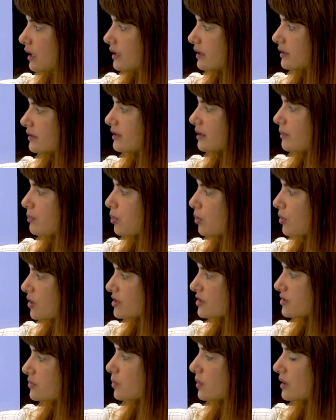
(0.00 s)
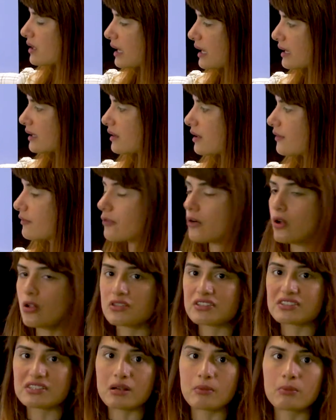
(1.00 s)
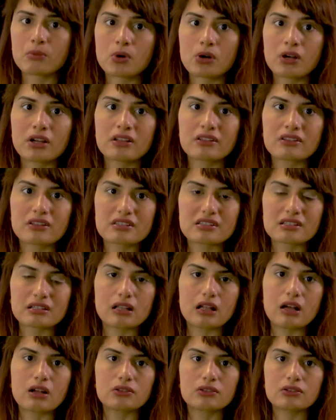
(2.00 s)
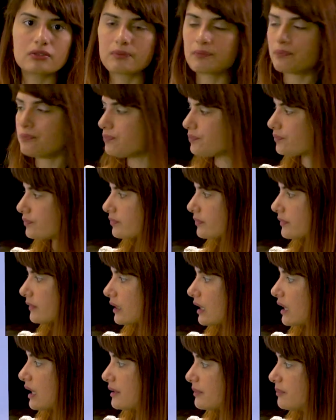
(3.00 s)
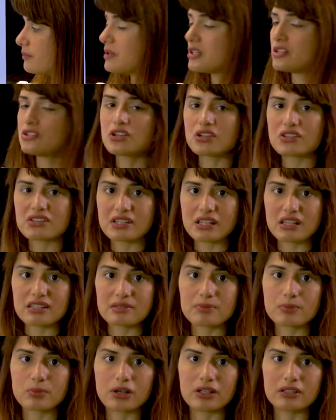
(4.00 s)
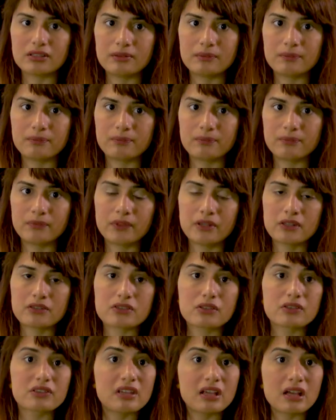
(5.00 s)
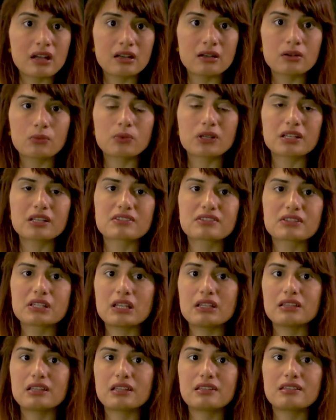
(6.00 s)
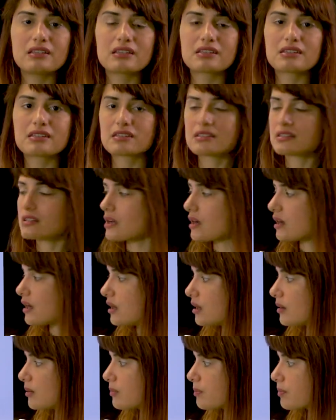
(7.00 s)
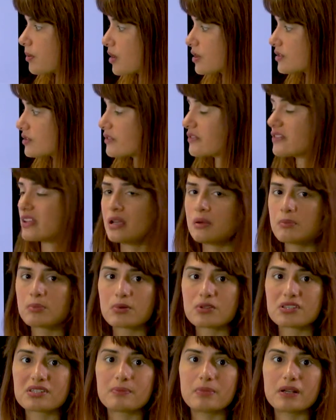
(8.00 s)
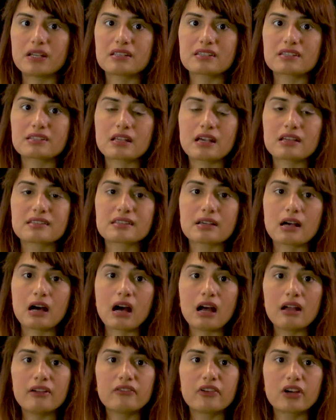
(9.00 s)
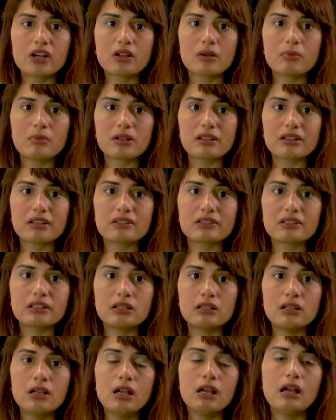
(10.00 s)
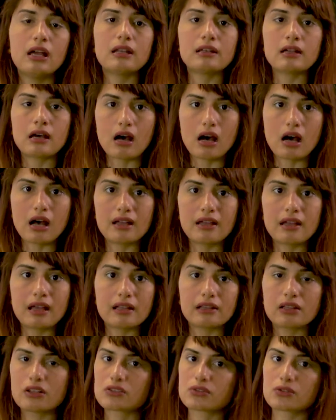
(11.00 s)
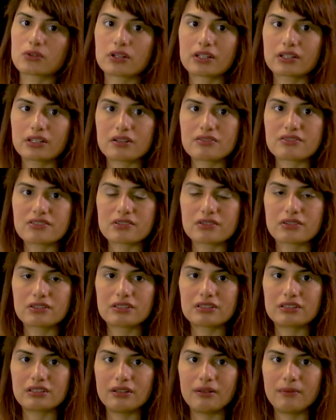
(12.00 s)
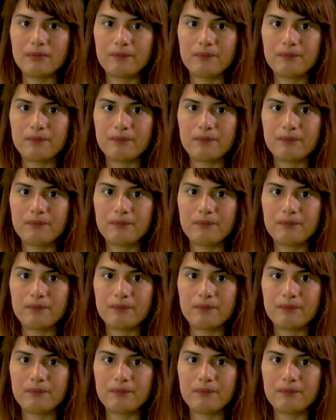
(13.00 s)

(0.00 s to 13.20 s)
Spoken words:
the points would likely fall somewhere in this cloud and be just as spread. So then we can say that this part of the input space has a high variability and a high eleatoric uncertainty.